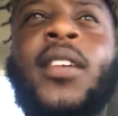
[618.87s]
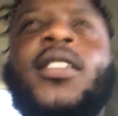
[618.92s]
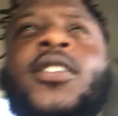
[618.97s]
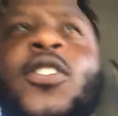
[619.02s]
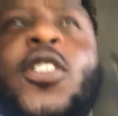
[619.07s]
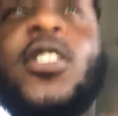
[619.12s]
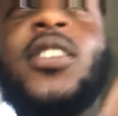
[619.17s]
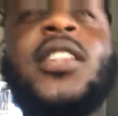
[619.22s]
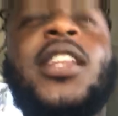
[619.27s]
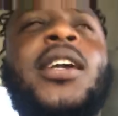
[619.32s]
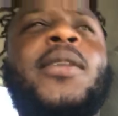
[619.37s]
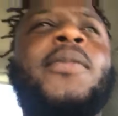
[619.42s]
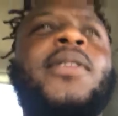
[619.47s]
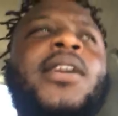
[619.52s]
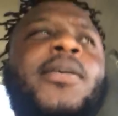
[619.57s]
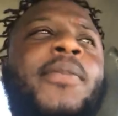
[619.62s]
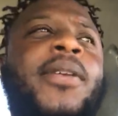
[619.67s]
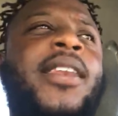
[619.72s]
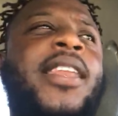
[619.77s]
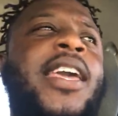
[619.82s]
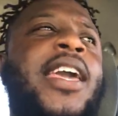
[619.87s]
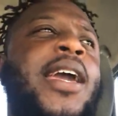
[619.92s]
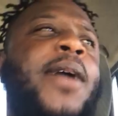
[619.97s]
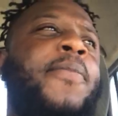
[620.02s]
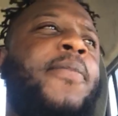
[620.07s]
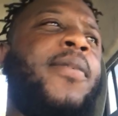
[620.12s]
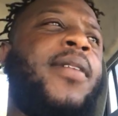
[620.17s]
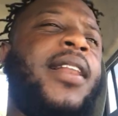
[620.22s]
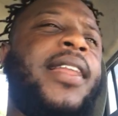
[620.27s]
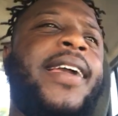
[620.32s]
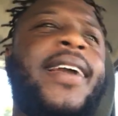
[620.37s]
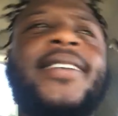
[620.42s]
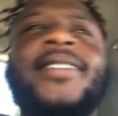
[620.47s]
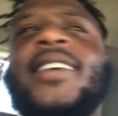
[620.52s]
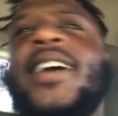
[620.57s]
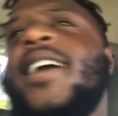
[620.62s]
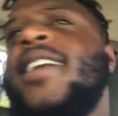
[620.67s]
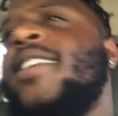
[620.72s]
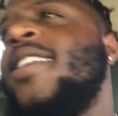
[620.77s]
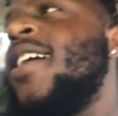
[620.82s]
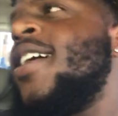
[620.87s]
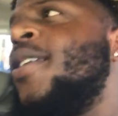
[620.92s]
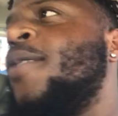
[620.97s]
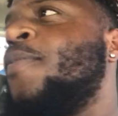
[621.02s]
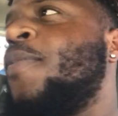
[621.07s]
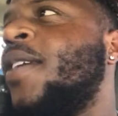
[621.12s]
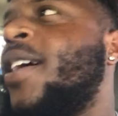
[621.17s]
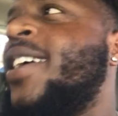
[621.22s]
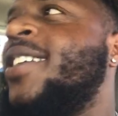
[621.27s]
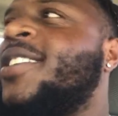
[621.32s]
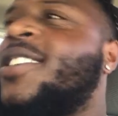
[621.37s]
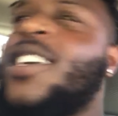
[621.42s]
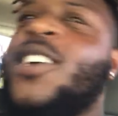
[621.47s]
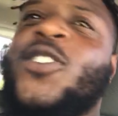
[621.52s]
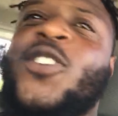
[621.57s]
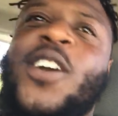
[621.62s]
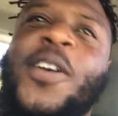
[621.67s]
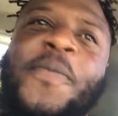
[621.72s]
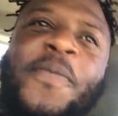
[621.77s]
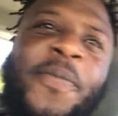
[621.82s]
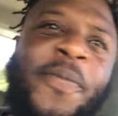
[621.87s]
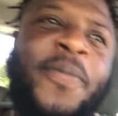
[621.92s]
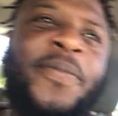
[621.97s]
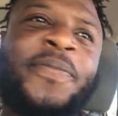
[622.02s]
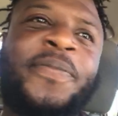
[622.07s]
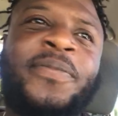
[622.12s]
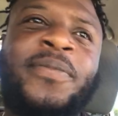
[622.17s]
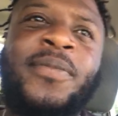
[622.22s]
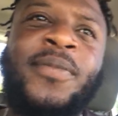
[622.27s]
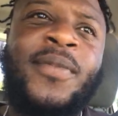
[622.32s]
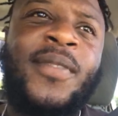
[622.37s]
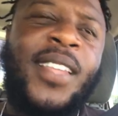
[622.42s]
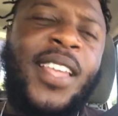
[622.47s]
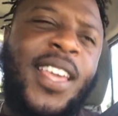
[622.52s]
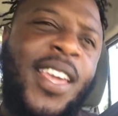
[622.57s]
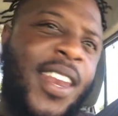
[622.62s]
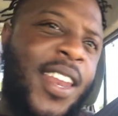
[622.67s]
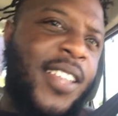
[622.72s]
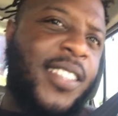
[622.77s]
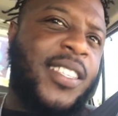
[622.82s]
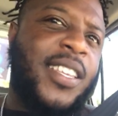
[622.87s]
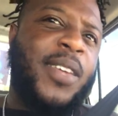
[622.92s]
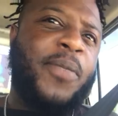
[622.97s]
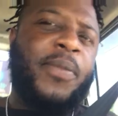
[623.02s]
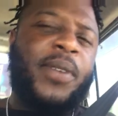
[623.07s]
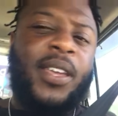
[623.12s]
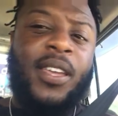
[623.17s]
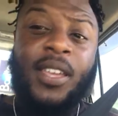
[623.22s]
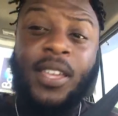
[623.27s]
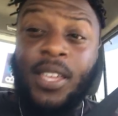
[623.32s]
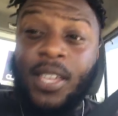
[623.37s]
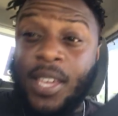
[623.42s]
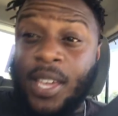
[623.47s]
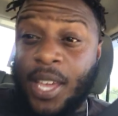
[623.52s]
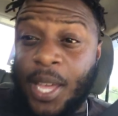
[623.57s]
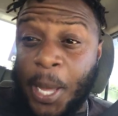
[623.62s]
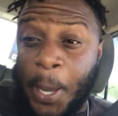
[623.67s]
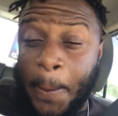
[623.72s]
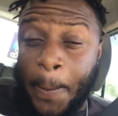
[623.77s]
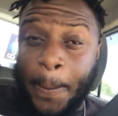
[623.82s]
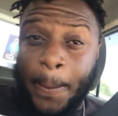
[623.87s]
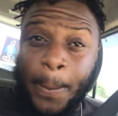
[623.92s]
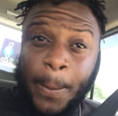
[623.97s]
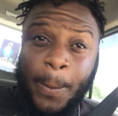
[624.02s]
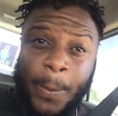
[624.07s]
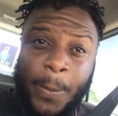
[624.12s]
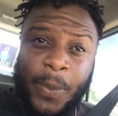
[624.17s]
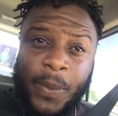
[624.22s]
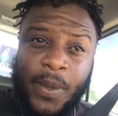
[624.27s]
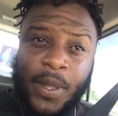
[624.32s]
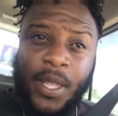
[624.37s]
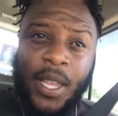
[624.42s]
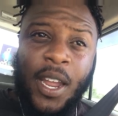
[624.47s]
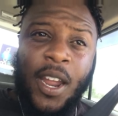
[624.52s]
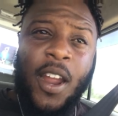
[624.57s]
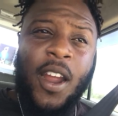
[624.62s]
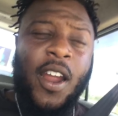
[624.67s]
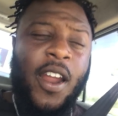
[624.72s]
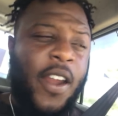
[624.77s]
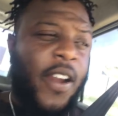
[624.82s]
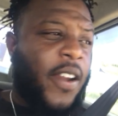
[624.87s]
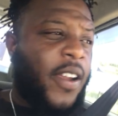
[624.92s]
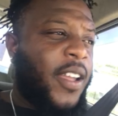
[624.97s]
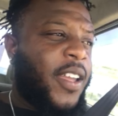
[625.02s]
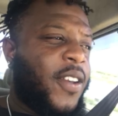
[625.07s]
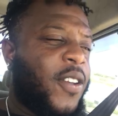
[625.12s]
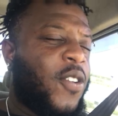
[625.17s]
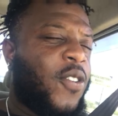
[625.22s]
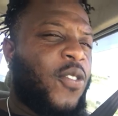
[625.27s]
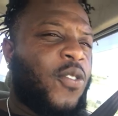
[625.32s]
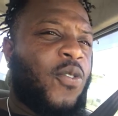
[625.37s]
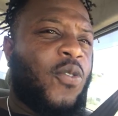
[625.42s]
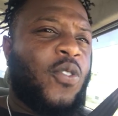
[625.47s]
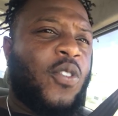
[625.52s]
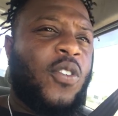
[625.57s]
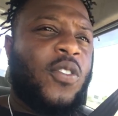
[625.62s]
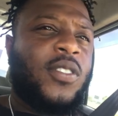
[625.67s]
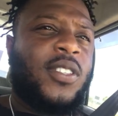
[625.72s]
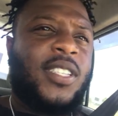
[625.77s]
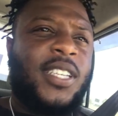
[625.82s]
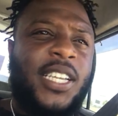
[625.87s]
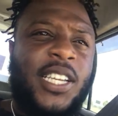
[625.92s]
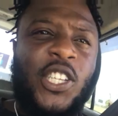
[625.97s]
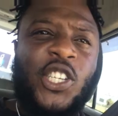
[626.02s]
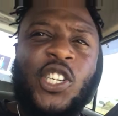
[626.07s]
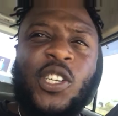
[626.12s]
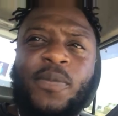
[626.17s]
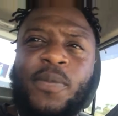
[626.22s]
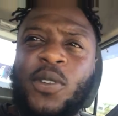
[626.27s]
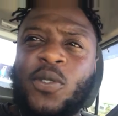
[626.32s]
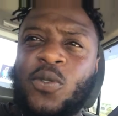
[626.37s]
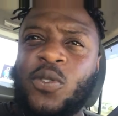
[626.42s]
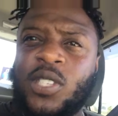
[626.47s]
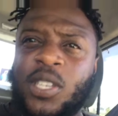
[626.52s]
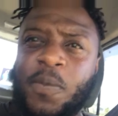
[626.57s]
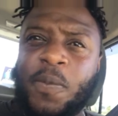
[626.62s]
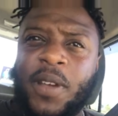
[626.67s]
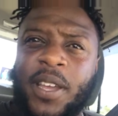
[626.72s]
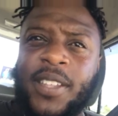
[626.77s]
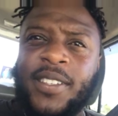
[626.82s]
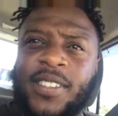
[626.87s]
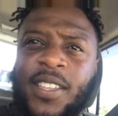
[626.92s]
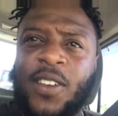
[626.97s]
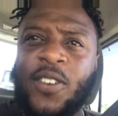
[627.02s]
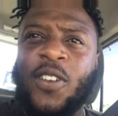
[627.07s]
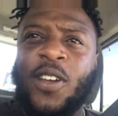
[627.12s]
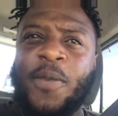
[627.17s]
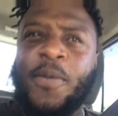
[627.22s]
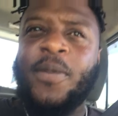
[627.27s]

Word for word: just link me on my DM, Lakeside Don by Instagram. You understand me? Yeah or you don't know TG Music by Instagram.